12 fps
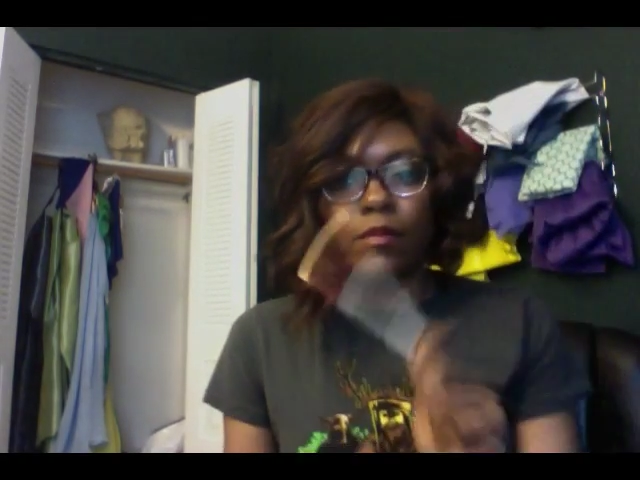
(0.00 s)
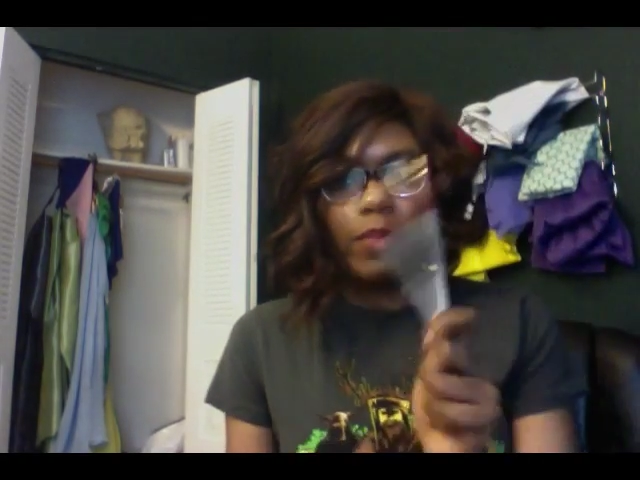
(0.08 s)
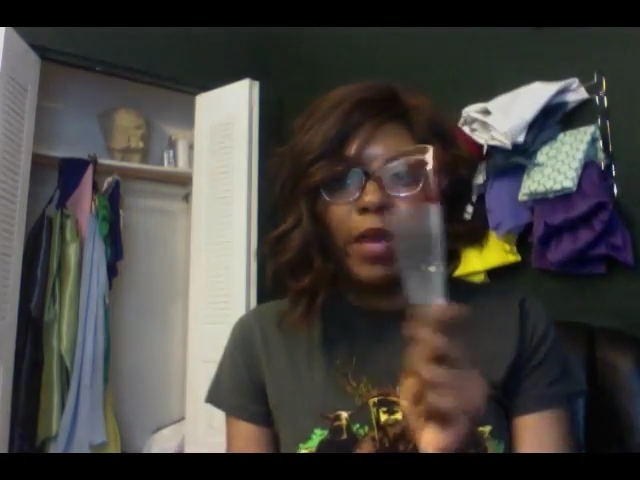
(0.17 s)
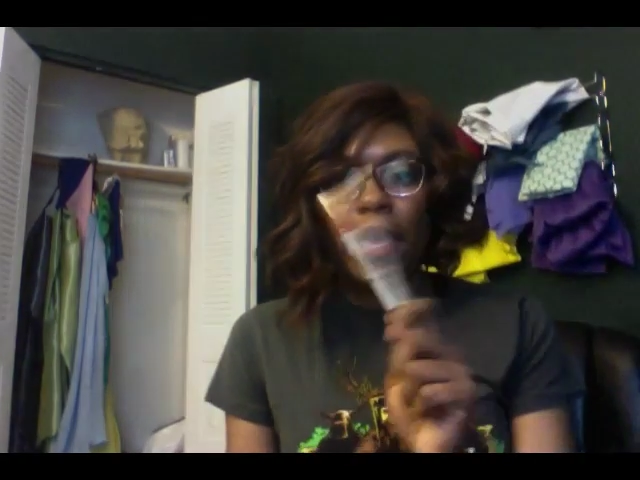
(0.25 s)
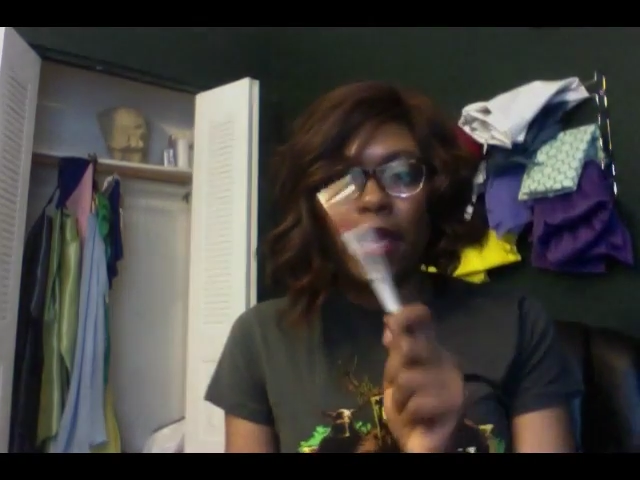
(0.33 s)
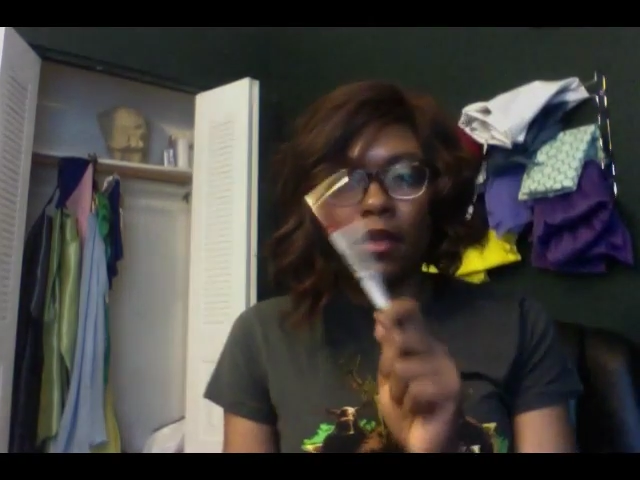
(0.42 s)

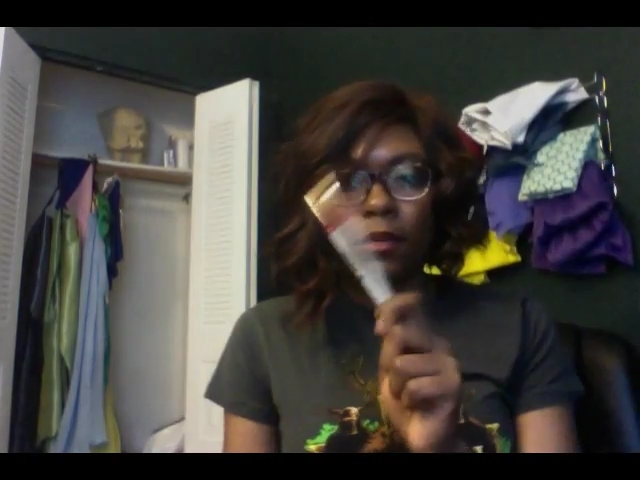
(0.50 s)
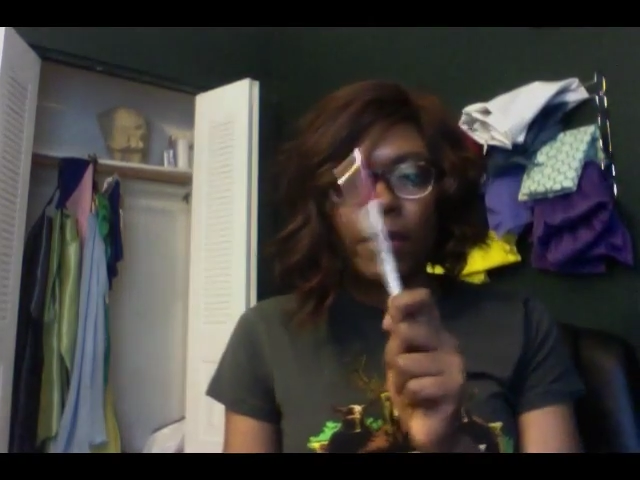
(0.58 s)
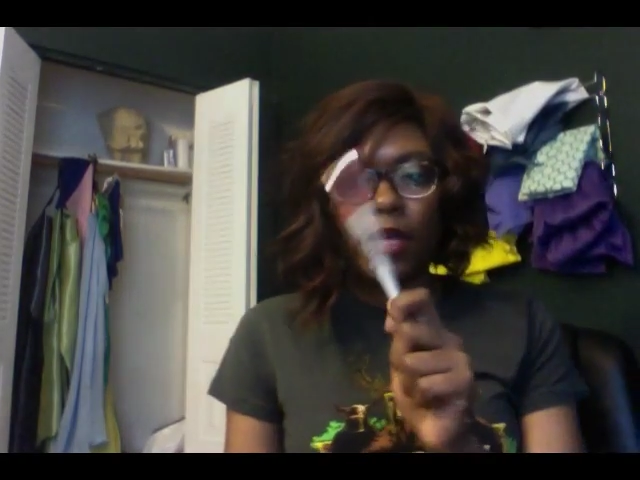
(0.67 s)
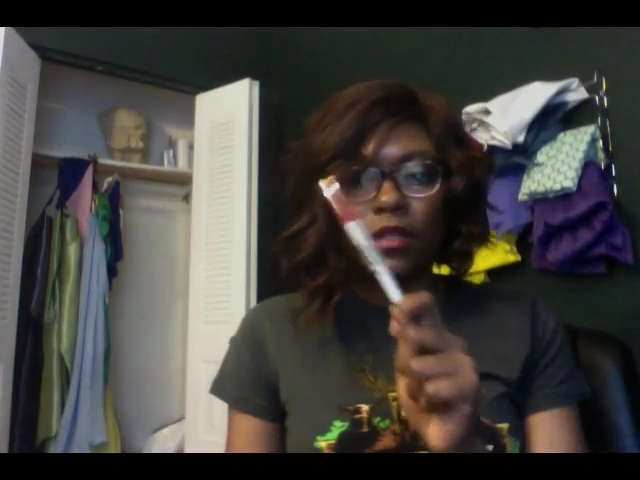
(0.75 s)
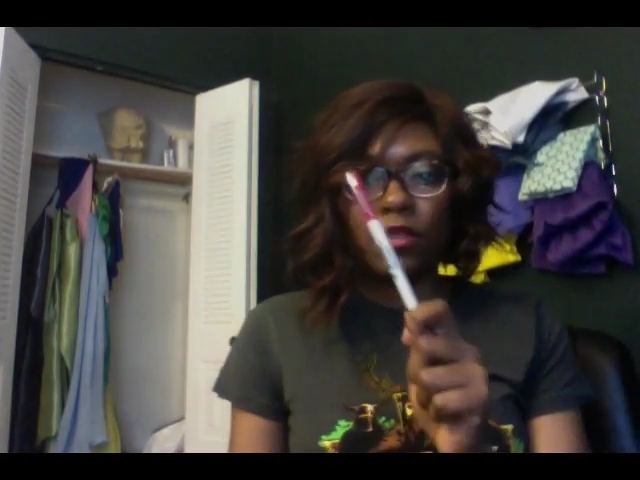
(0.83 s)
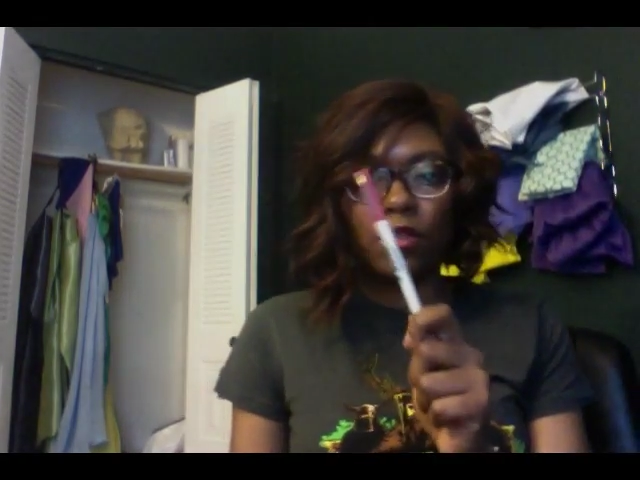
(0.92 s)
pen,
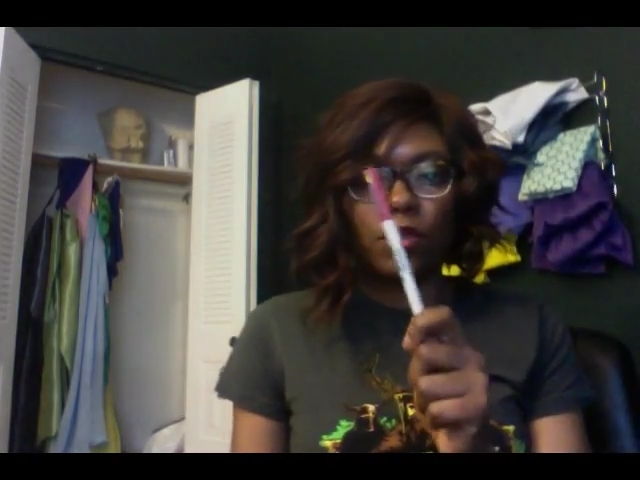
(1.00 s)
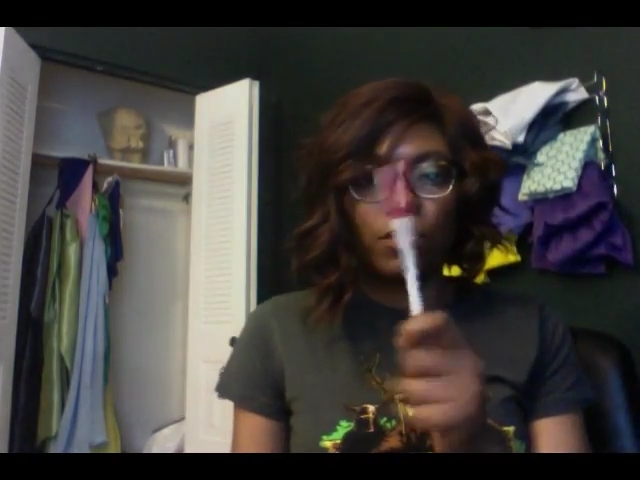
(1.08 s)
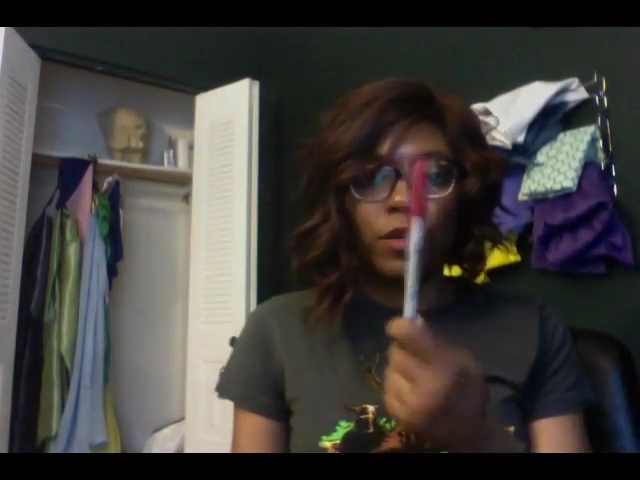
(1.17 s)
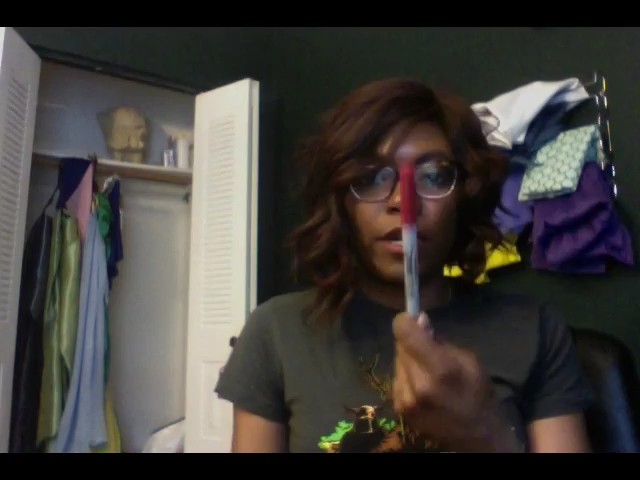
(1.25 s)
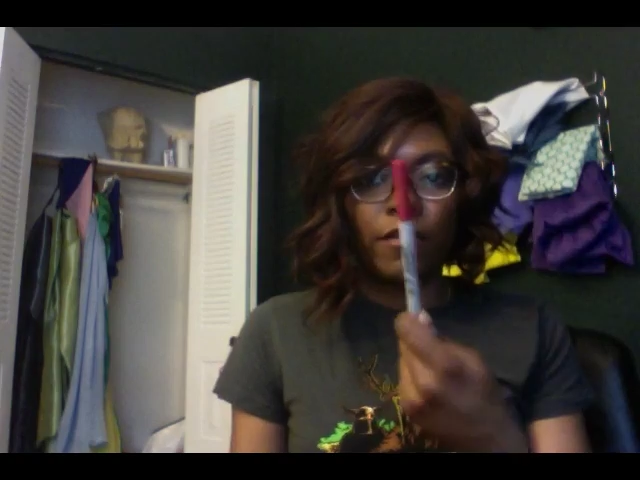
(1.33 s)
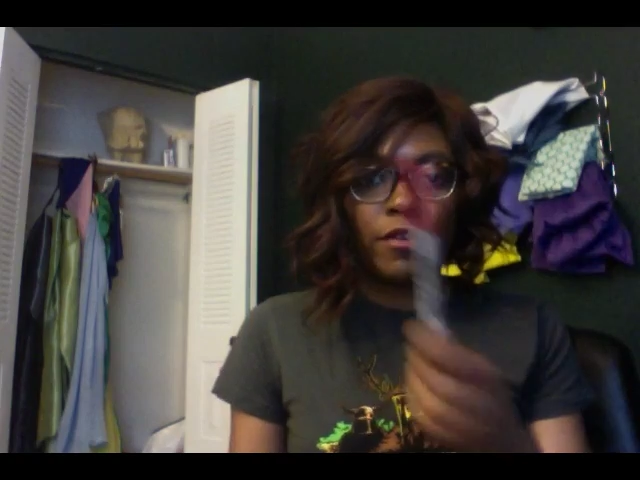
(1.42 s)
pencil,
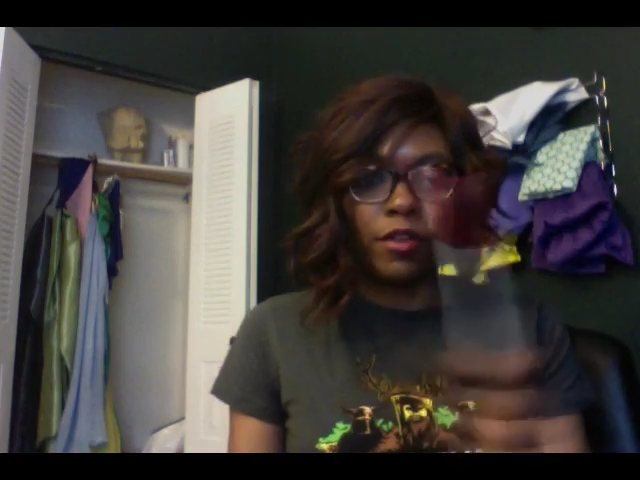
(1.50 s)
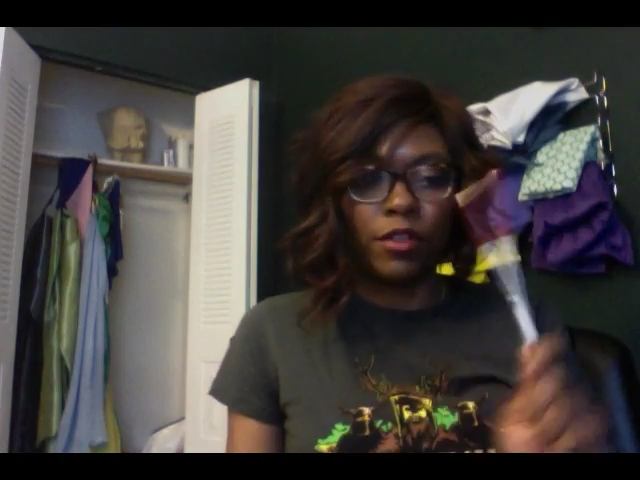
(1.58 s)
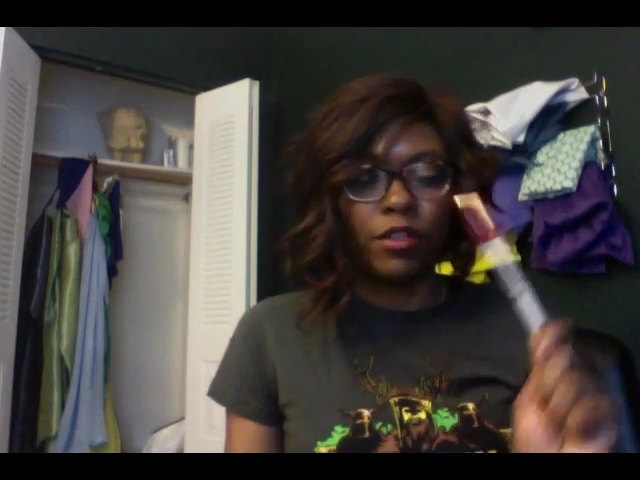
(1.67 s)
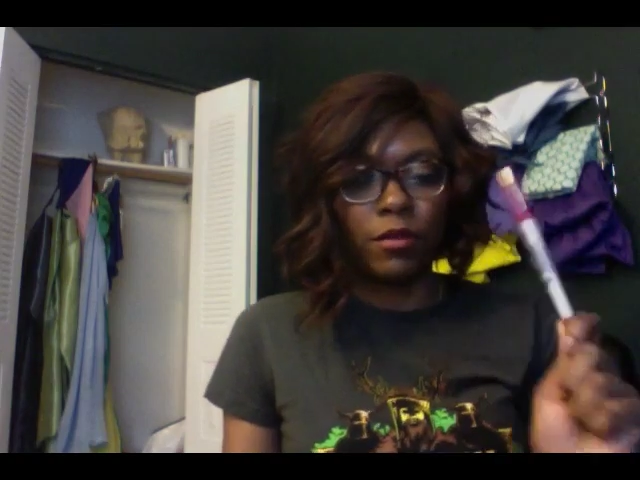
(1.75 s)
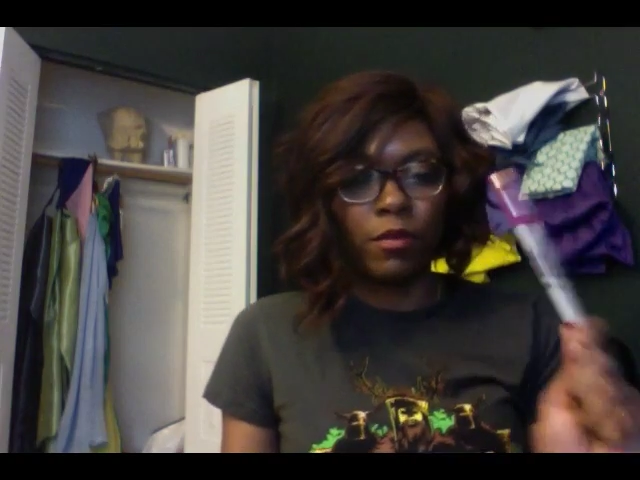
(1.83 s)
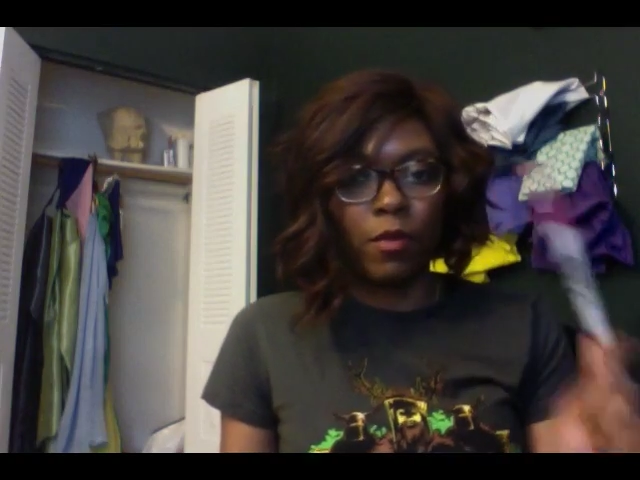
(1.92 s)
whatever
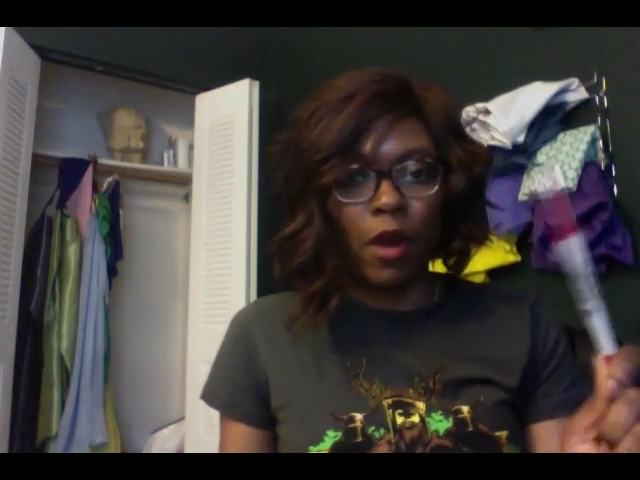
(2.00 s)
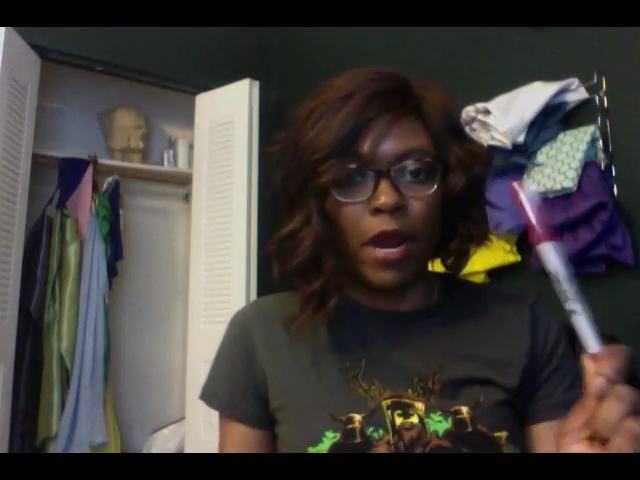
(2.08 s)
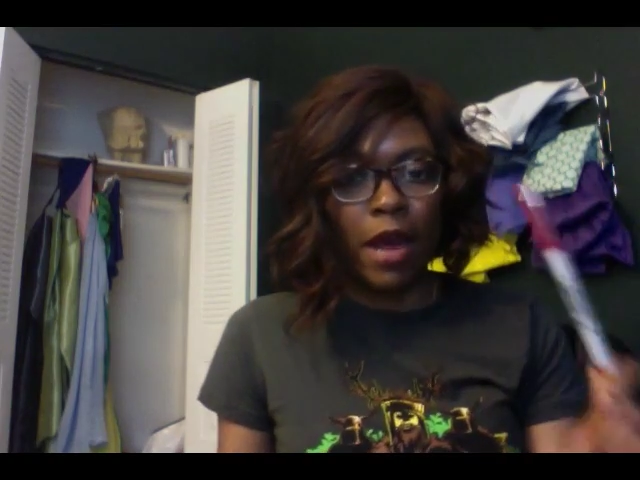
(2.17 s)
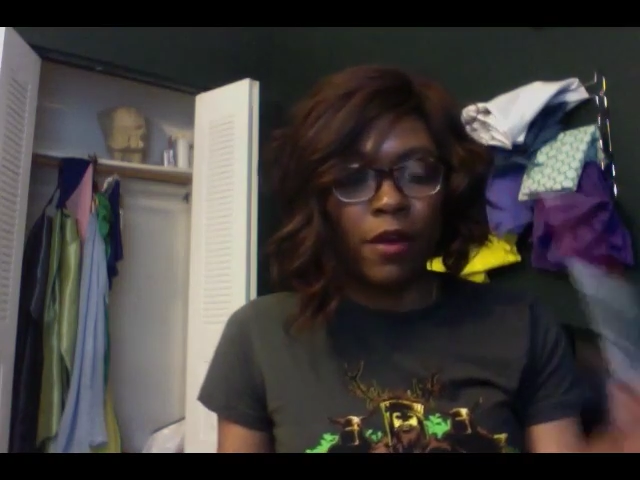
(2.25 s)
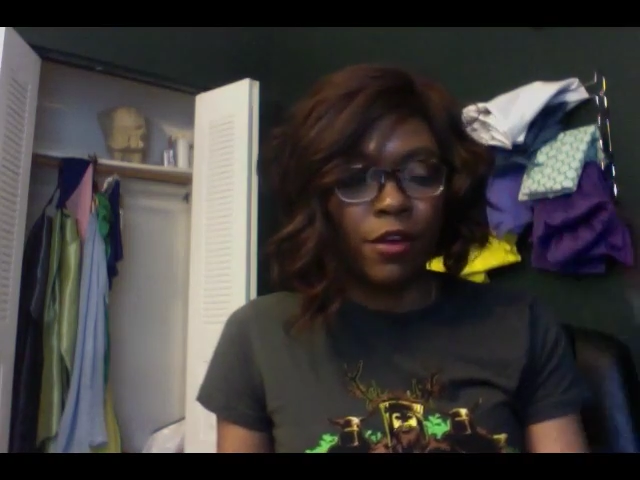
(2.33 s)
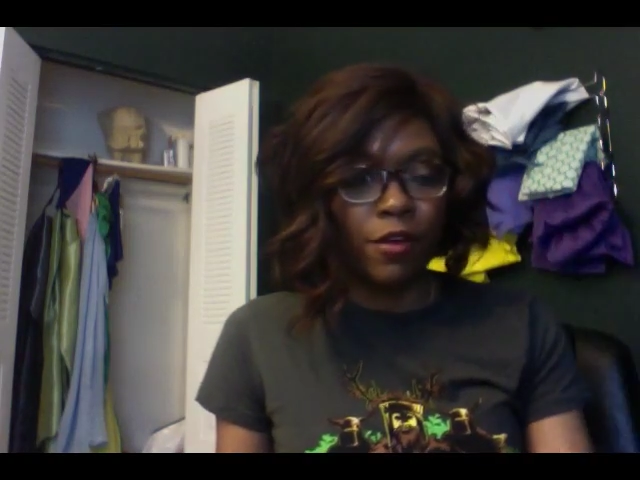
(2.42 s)
to mark
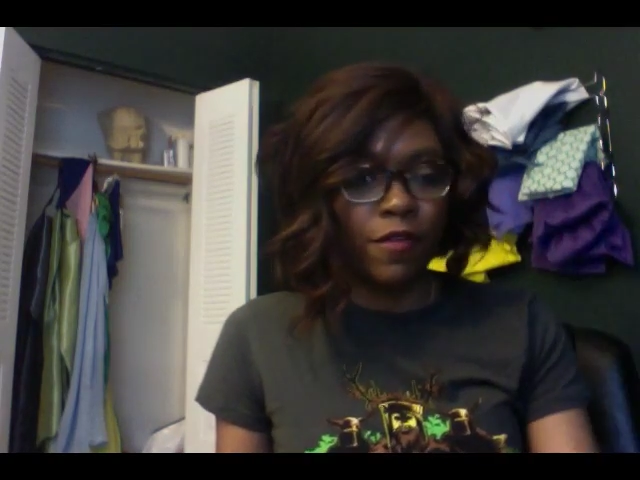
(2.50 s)
out your